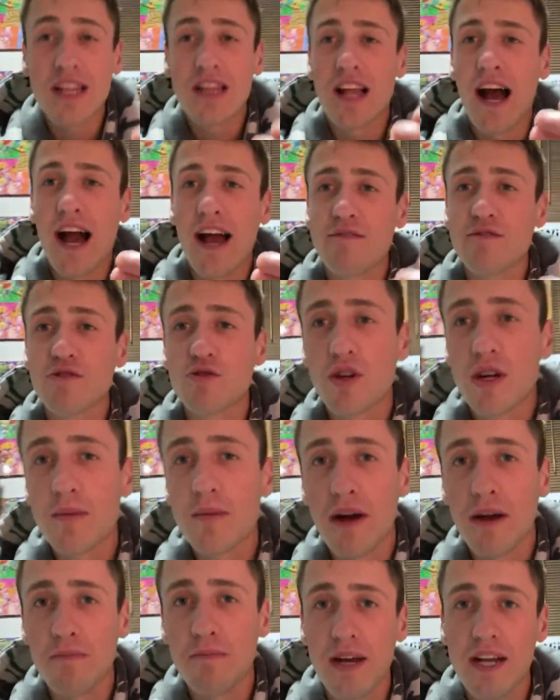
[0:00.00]
live stream
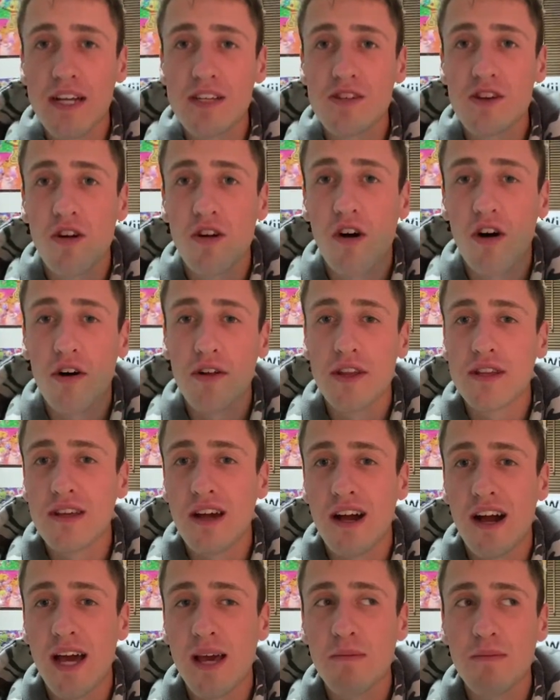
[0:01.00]
on Mixer all the
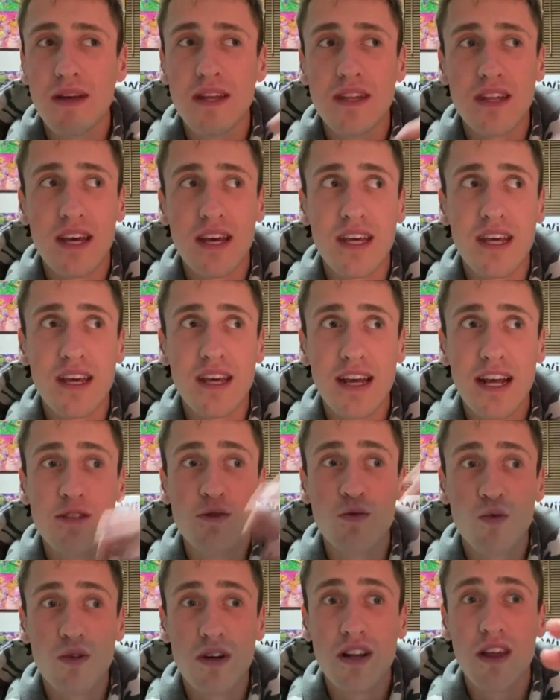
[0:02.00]
time. And, like, it gets
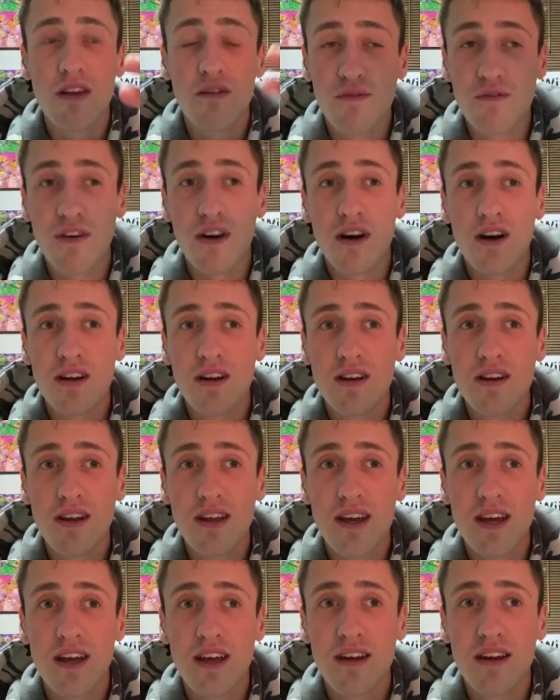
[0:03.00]
really fun
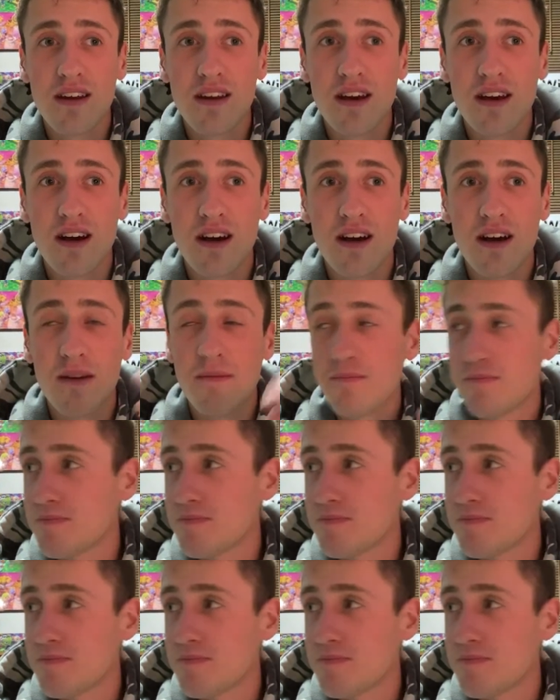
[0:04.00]
and uh,